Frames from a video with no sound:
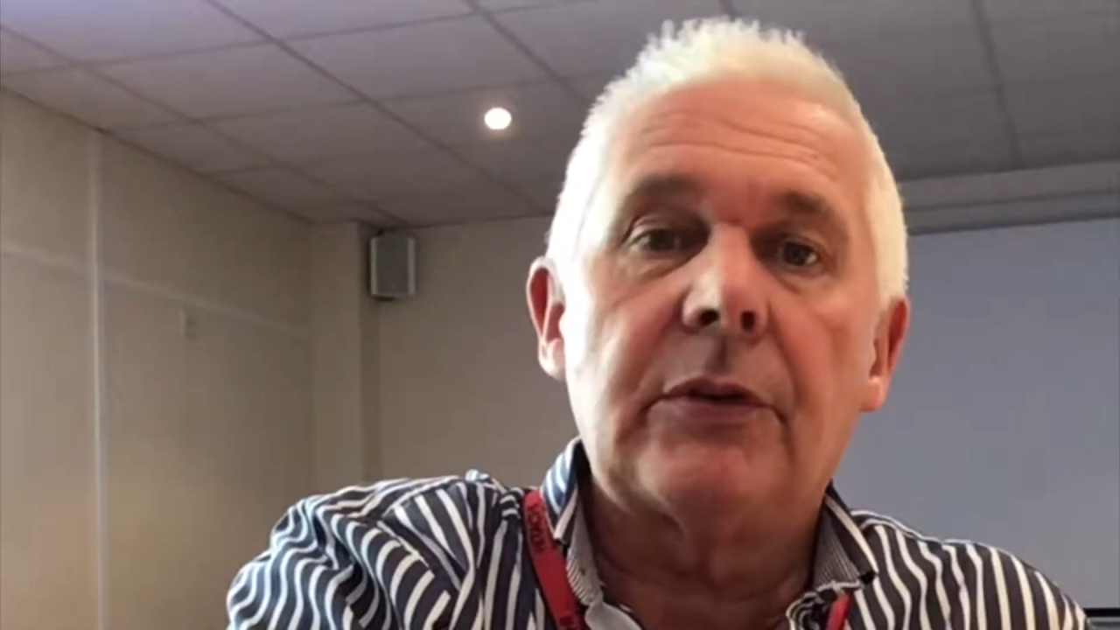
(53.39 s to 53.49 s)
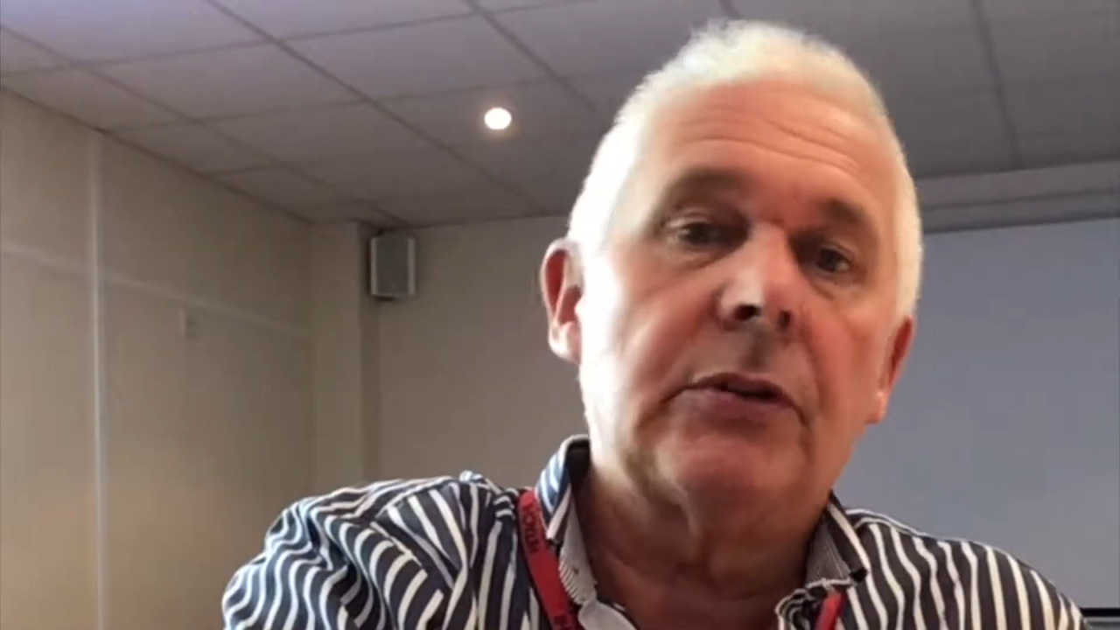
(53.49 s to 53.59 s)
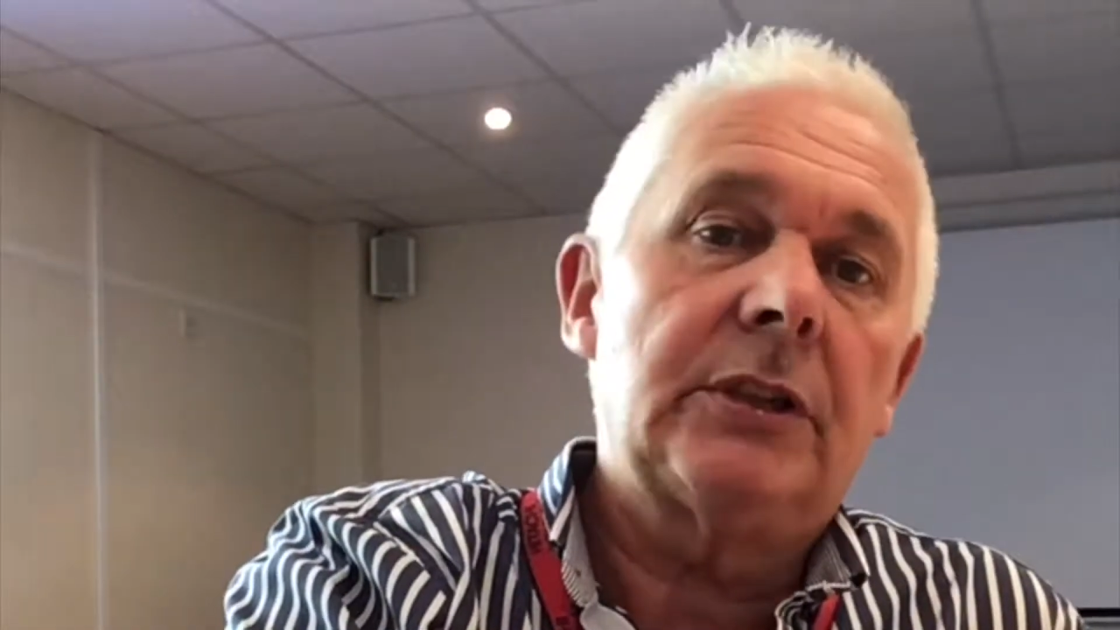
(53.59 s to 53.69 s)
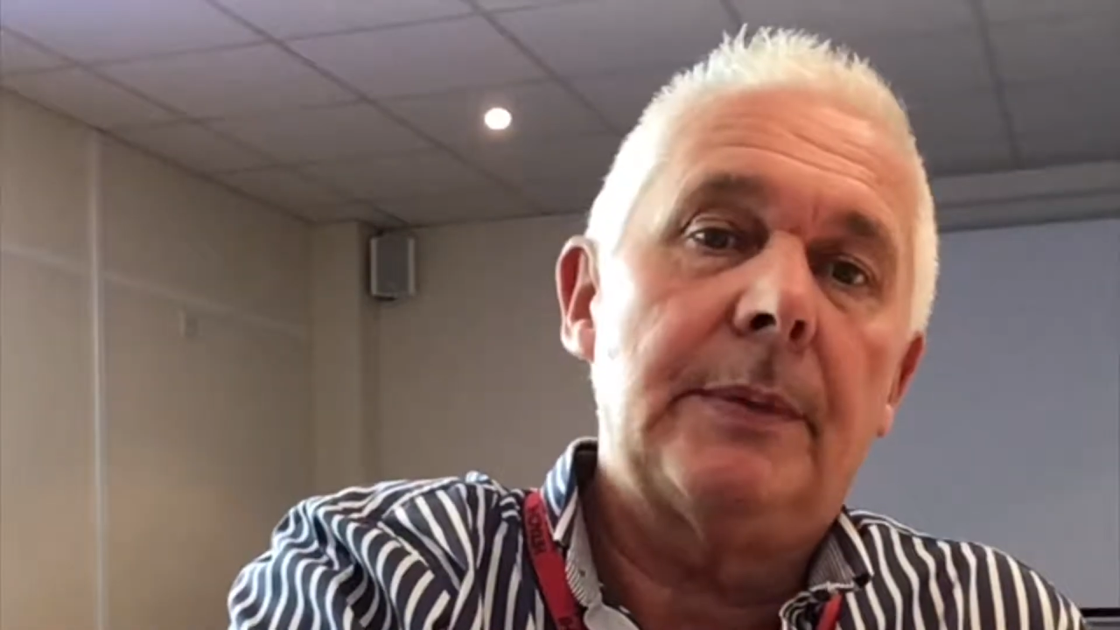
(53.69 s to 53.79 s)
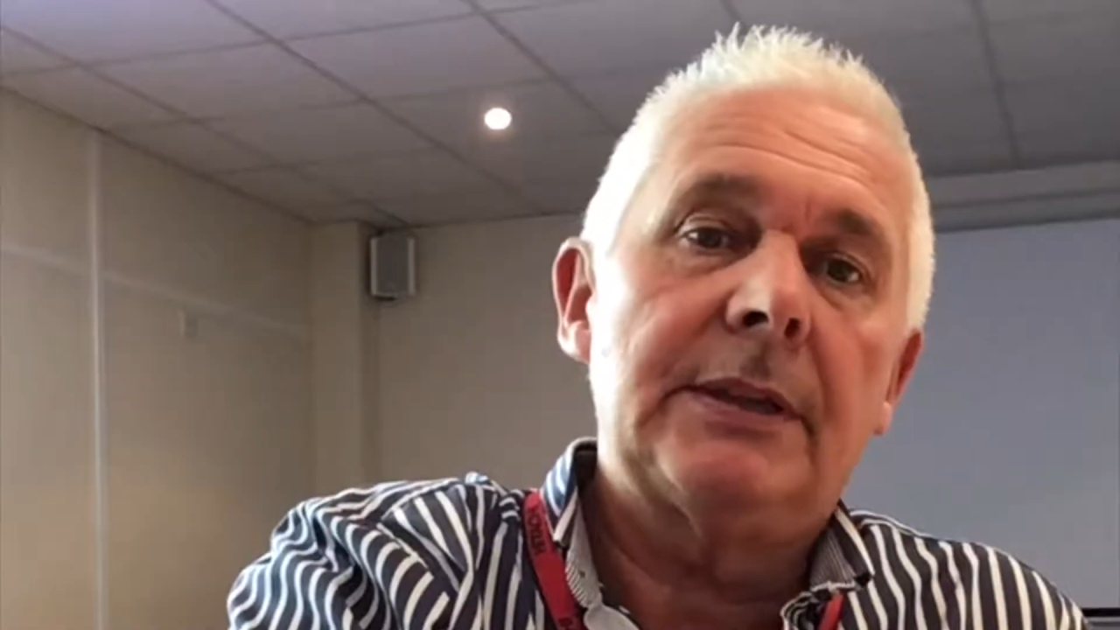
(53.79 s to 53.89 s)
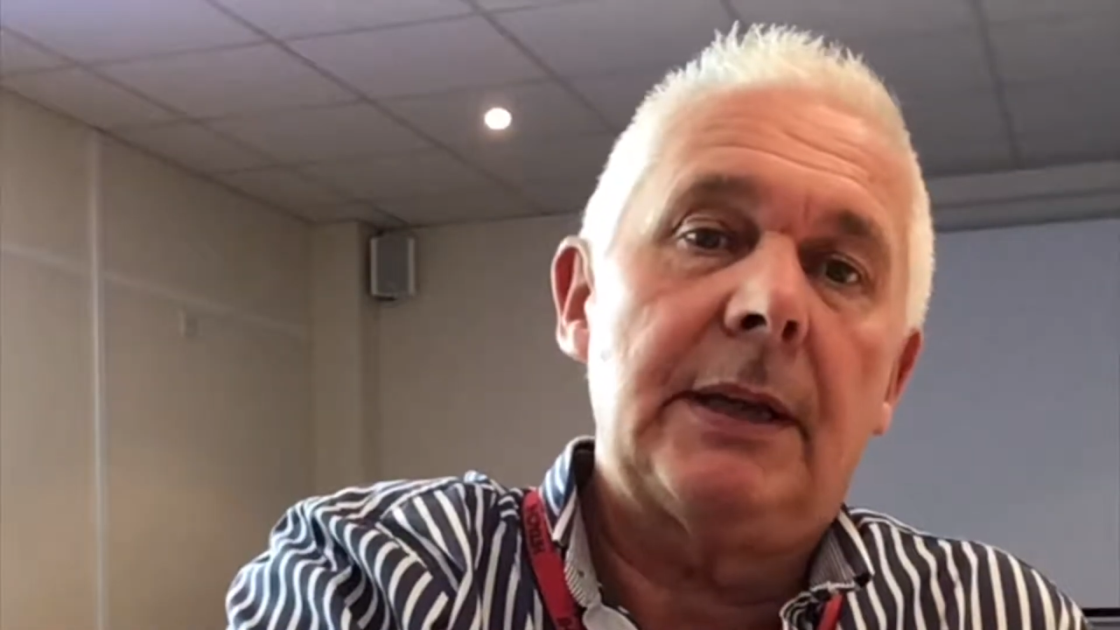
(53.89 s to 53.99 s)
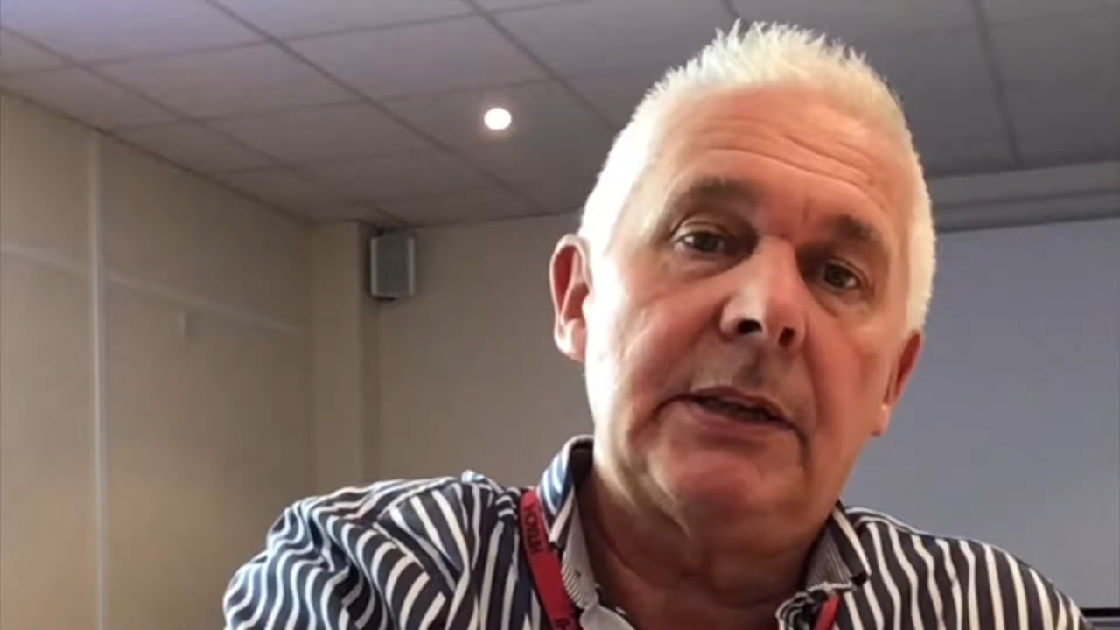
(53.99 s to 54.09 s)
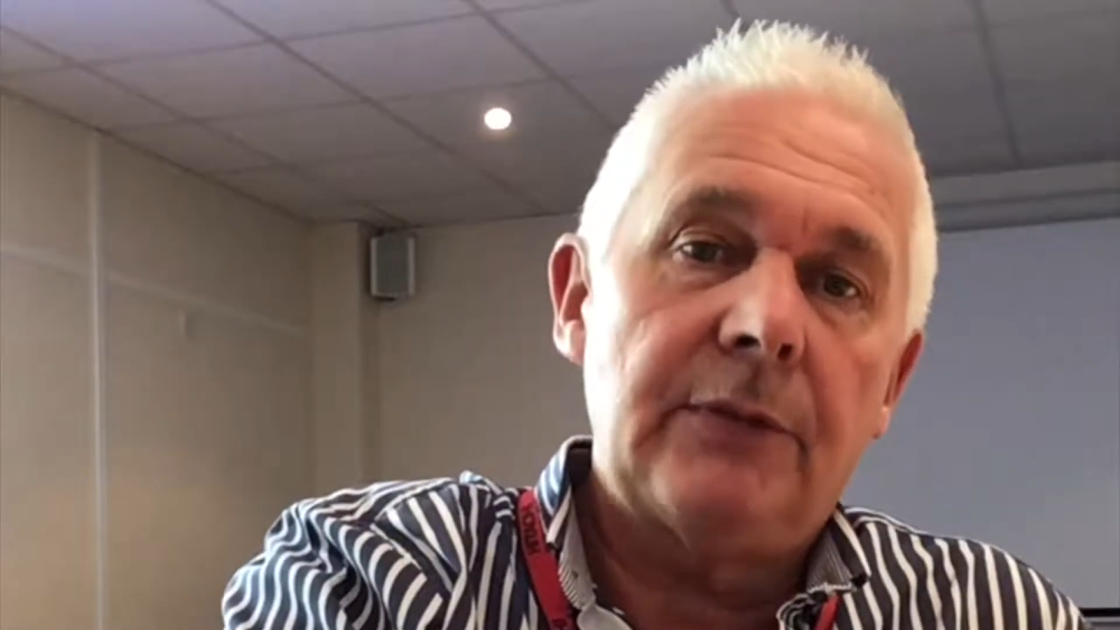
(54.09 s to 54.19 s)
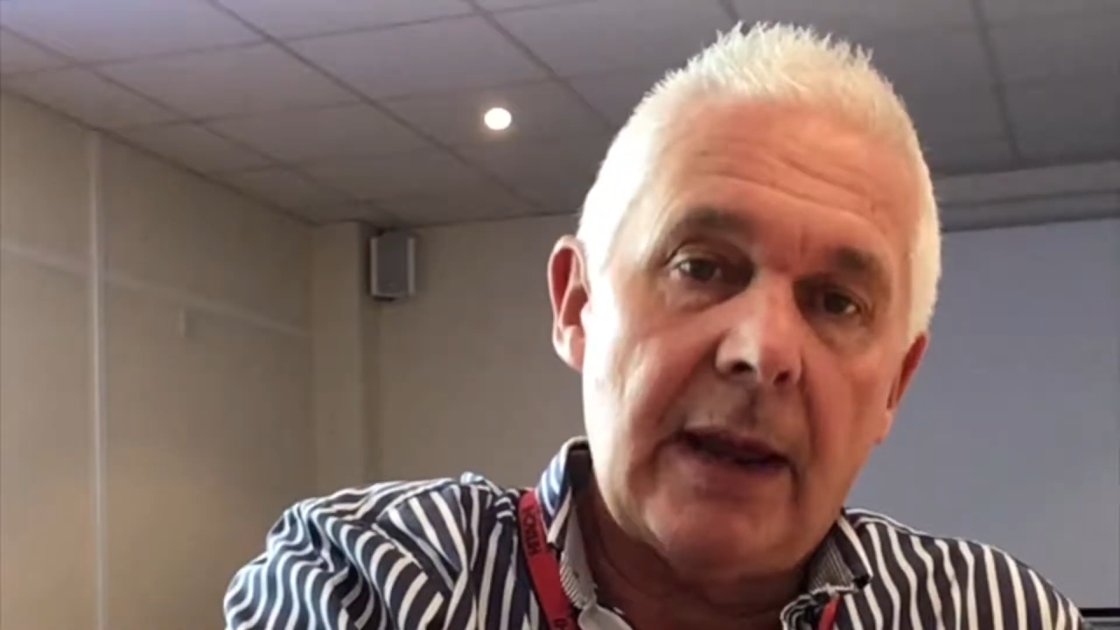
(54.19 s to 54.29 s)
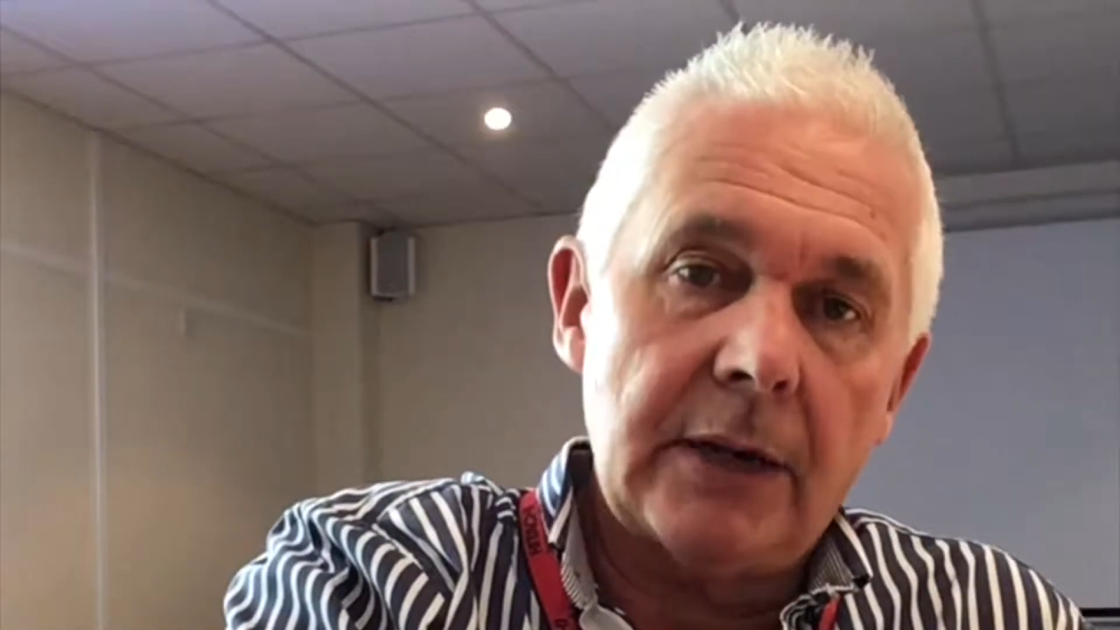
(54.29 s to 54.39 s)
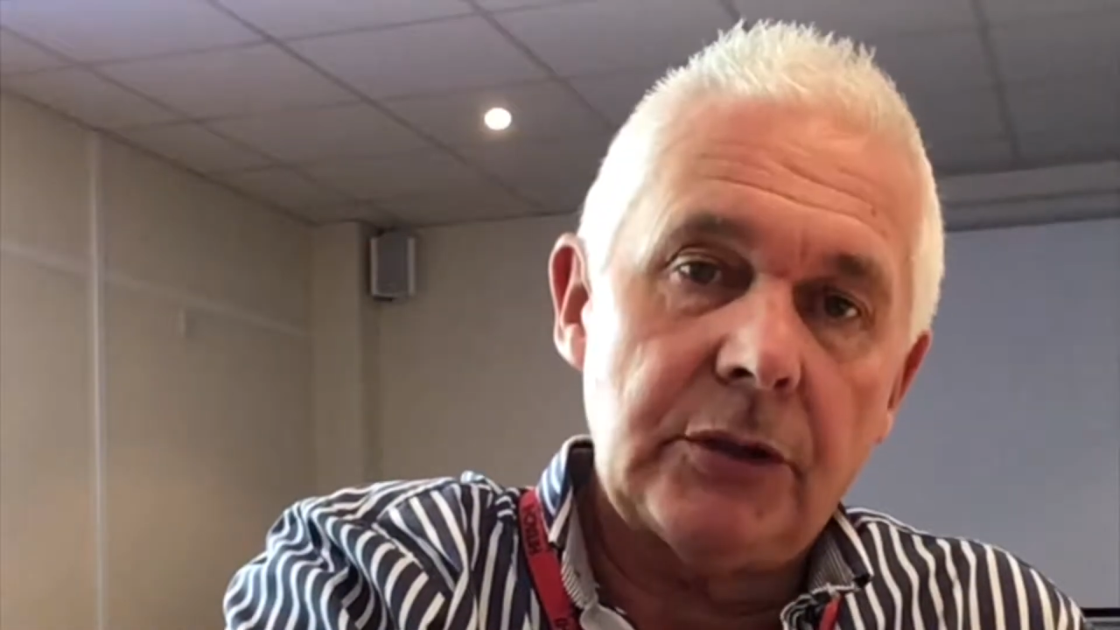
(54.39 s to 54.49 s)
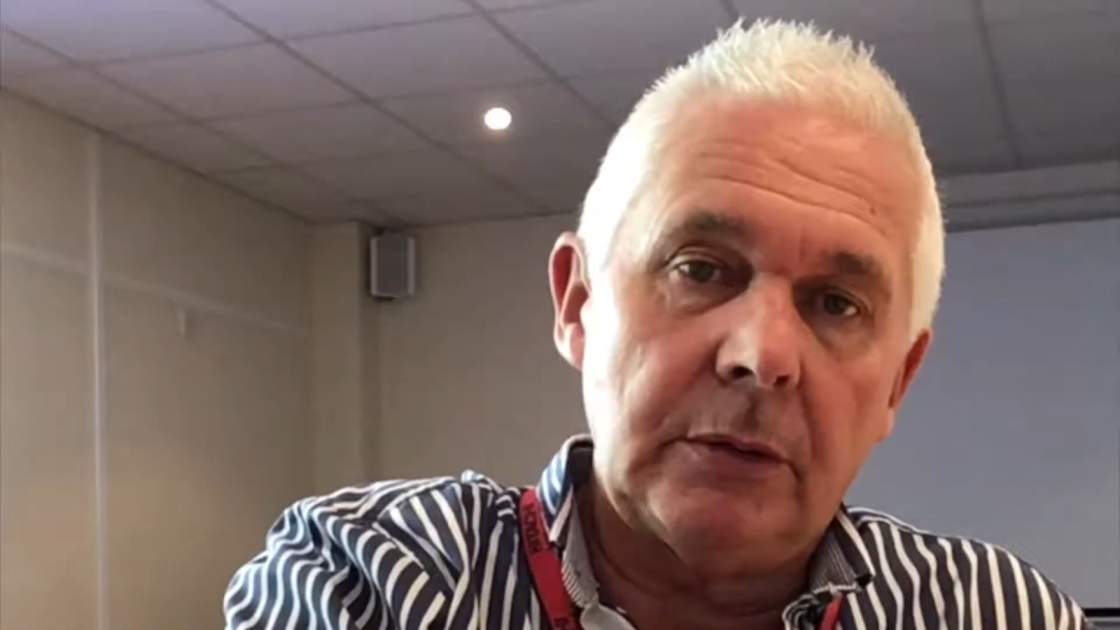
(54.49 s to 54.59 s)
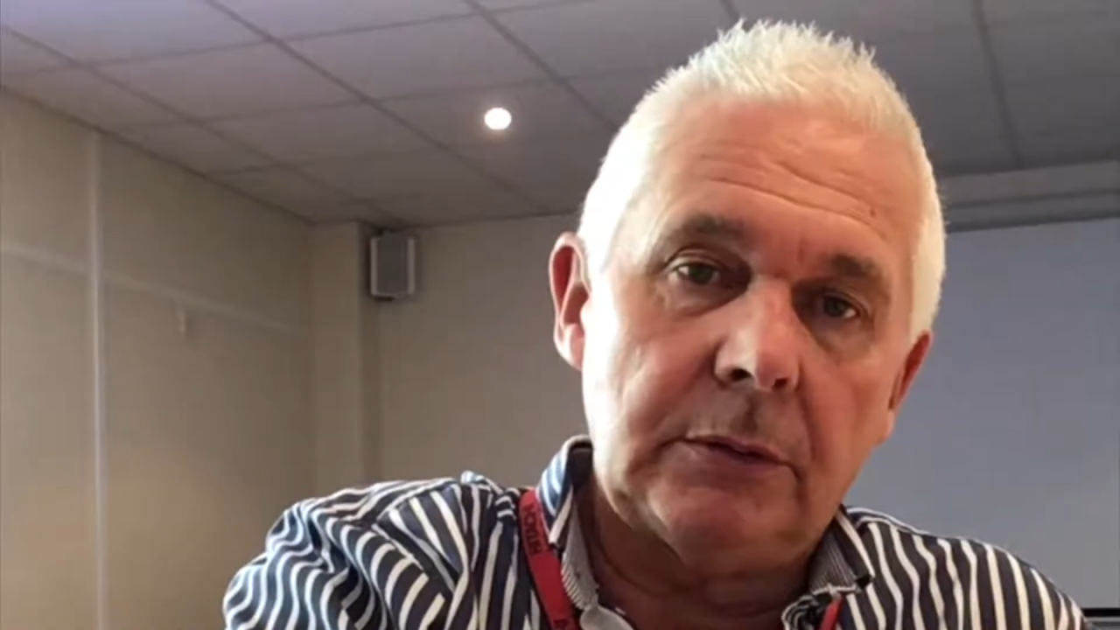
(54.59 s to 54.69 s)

customer satisfaction,